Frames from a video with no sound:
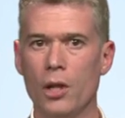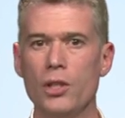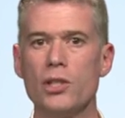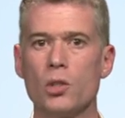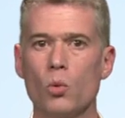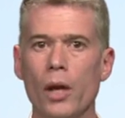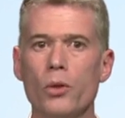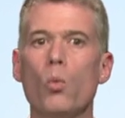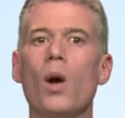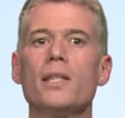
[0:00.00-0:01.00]
This is why the
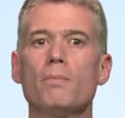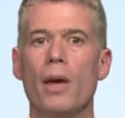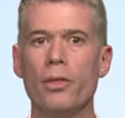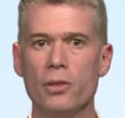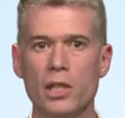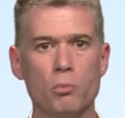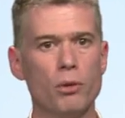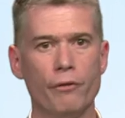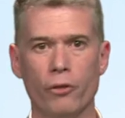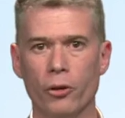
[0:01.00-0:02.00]
WASP method is
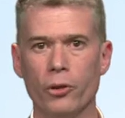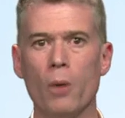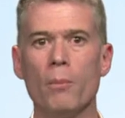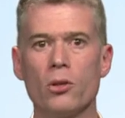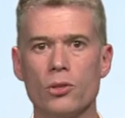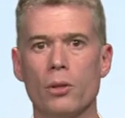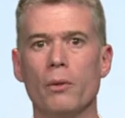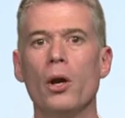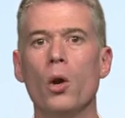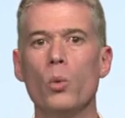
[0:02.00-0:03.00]
preferred amongst the
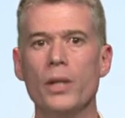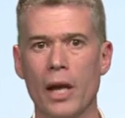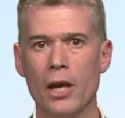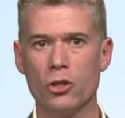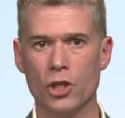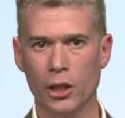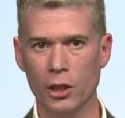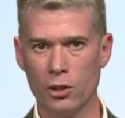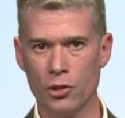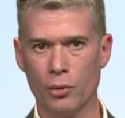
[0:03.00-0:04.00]
wind energy
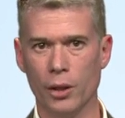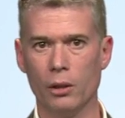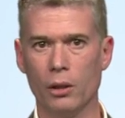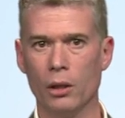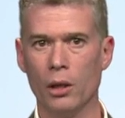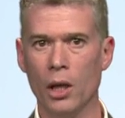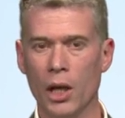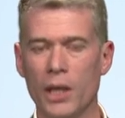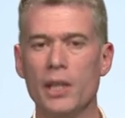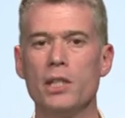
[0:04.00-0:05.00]
industry.
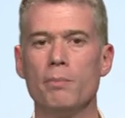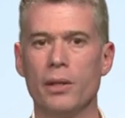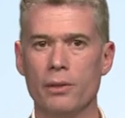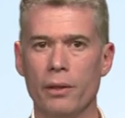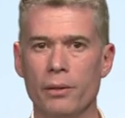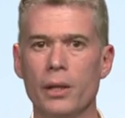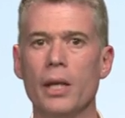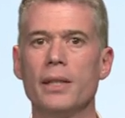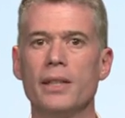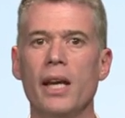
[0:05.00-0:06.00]
In this method,
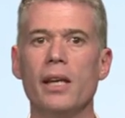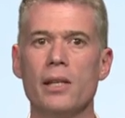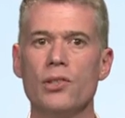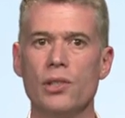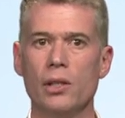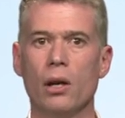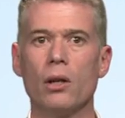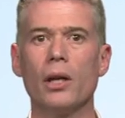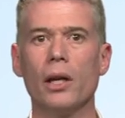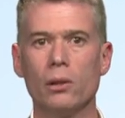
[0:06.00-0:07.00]
K and C are
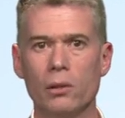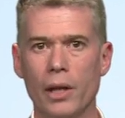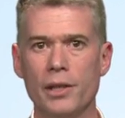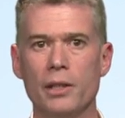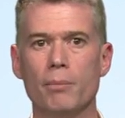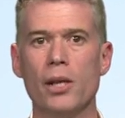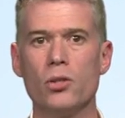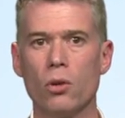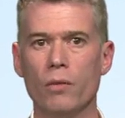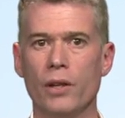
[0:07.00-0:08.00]
calculated by
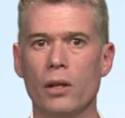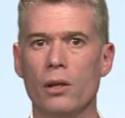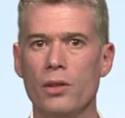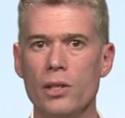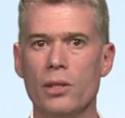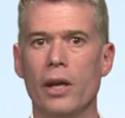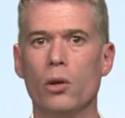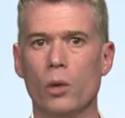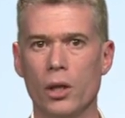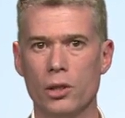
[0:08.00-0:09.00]
solving these
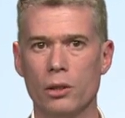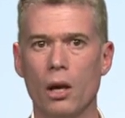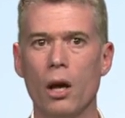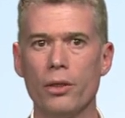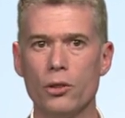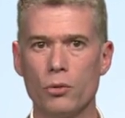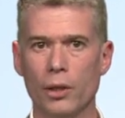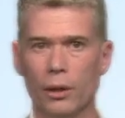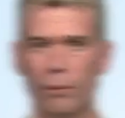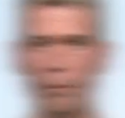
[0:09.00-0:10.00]
equations on the screen.